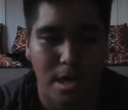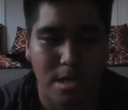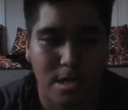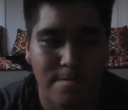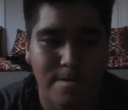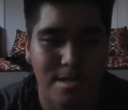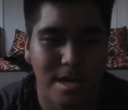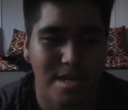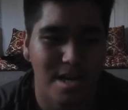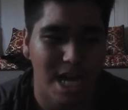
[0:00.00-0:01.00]
and even
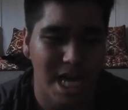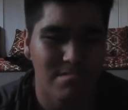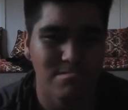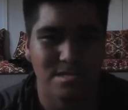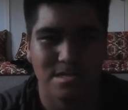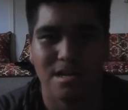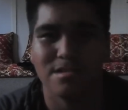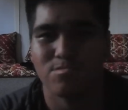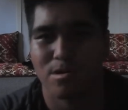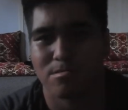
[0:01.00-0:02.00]
like
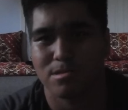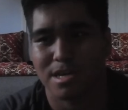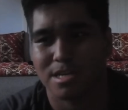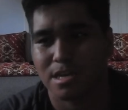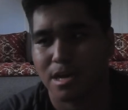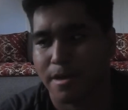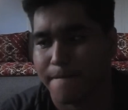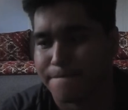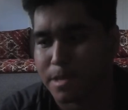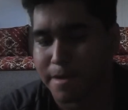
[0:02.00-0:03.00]
outside world,
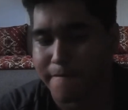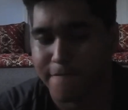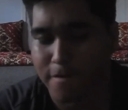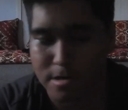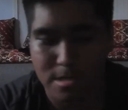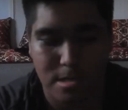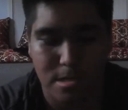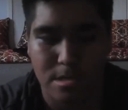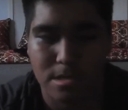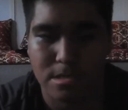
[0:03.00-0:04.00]
like Fox
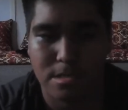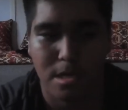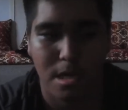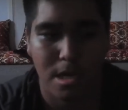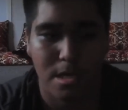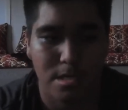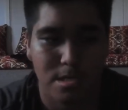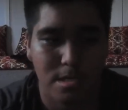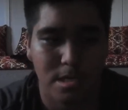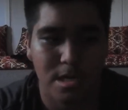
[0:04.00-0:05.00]
News,
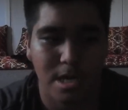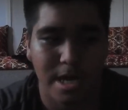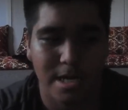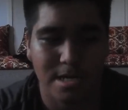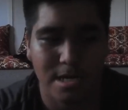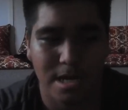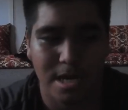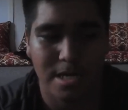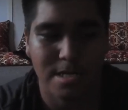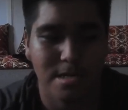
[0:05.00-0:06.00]

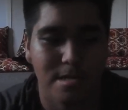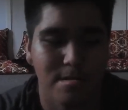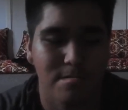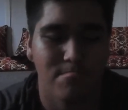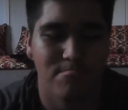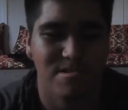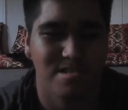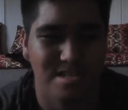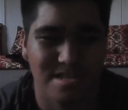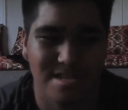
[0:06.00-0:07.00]
CNN,
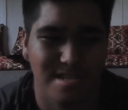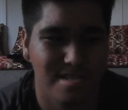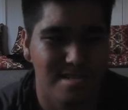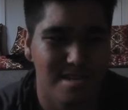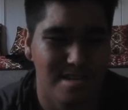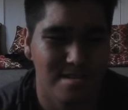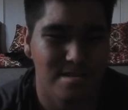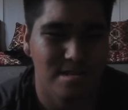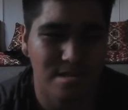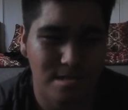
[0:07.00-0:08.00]
which is a
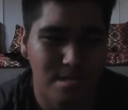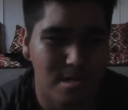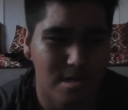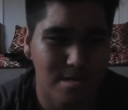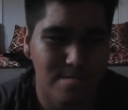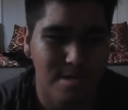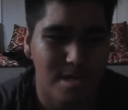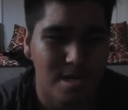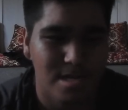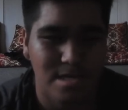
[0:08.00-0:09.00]
news kind of
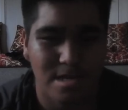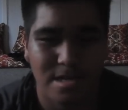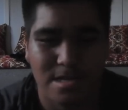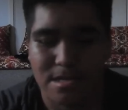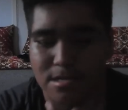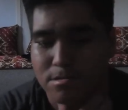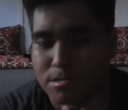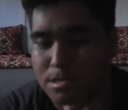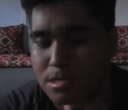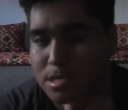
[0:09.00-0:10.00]
thing, and
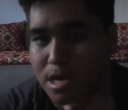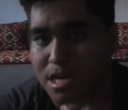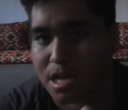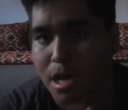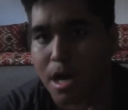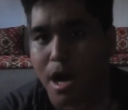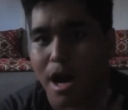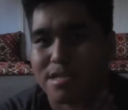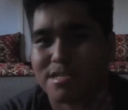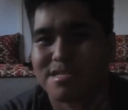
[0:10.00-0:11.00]
also like
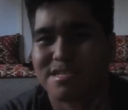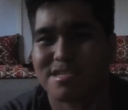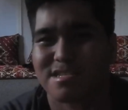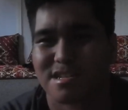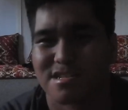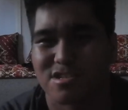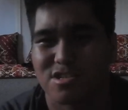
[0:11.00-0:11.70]
other things like